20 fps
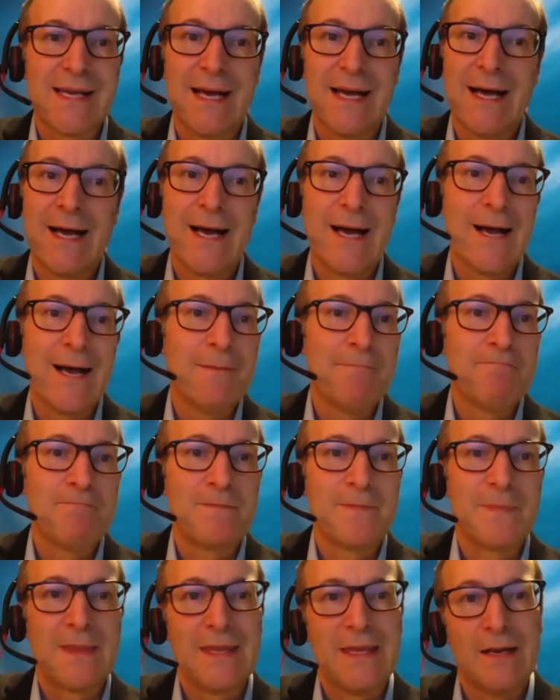
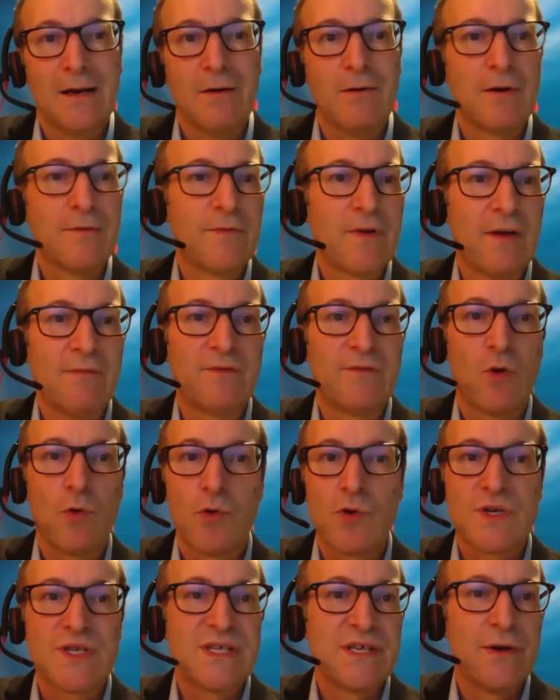Of
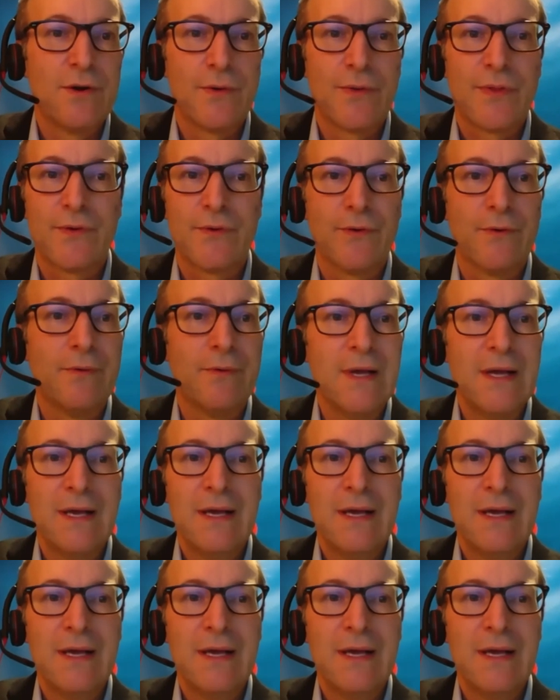course you go through